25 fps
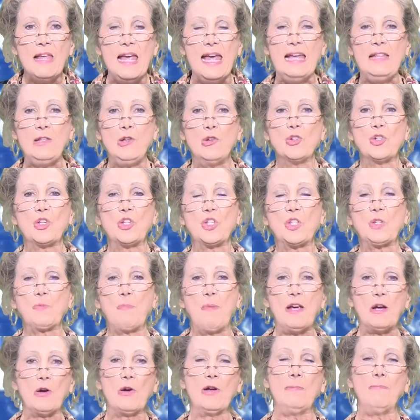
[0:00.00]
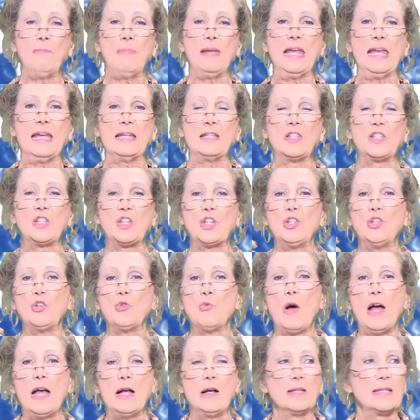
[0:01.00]
And your spirit begins to
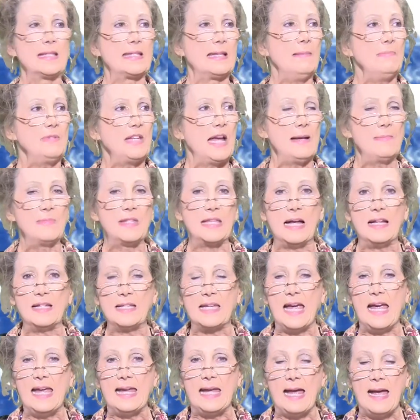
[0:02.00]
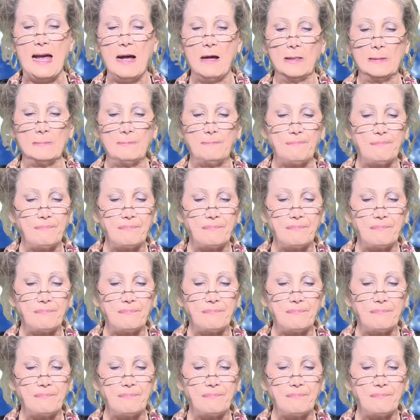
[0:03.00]
dwell. Sometimes I take out